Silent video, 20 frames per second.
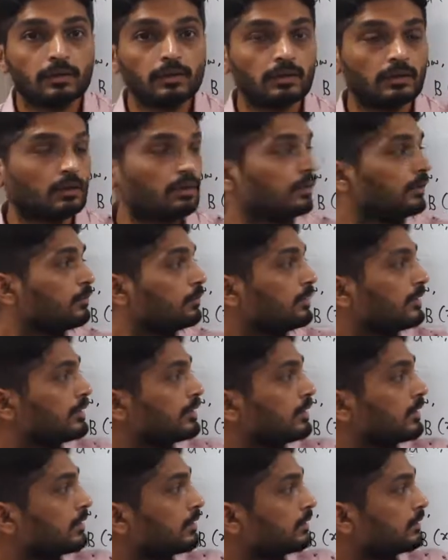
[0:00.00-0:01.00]
and
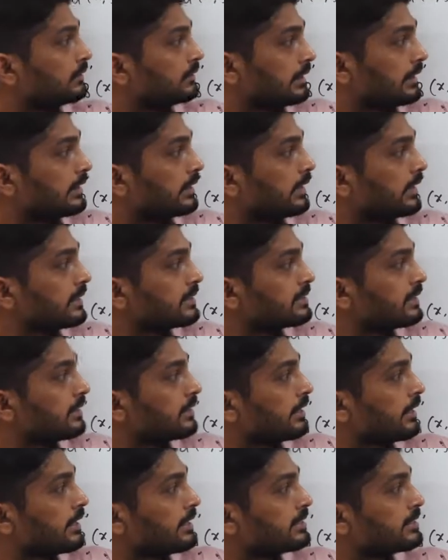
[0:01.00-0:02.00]

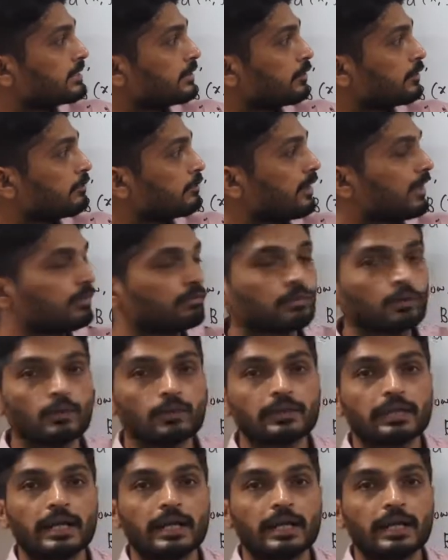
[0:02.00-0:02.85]
radius 7/4,